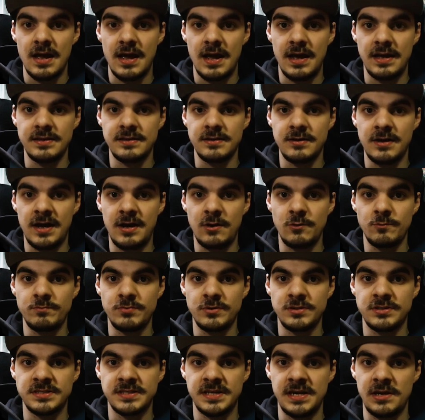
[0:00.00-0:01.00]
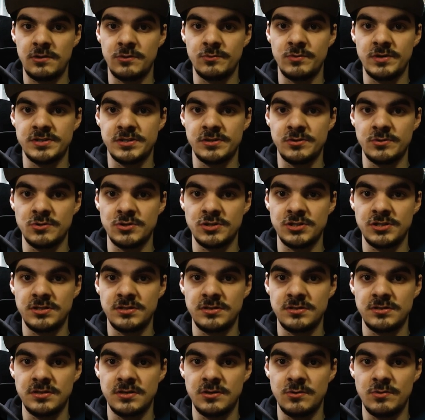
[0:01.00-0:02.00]
and the output scale
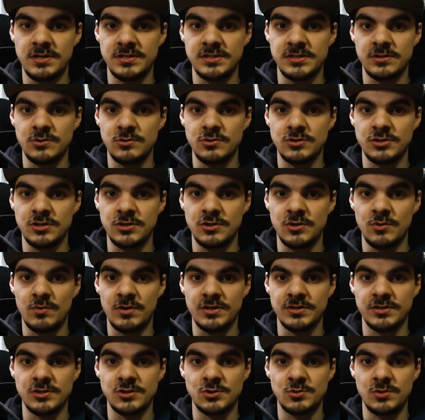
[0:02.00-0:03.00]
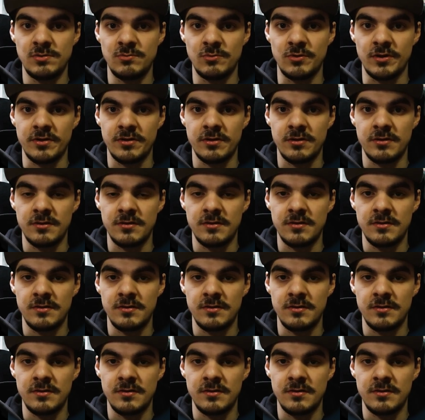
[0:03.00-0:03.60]
resolution to the resolution you want to stream with.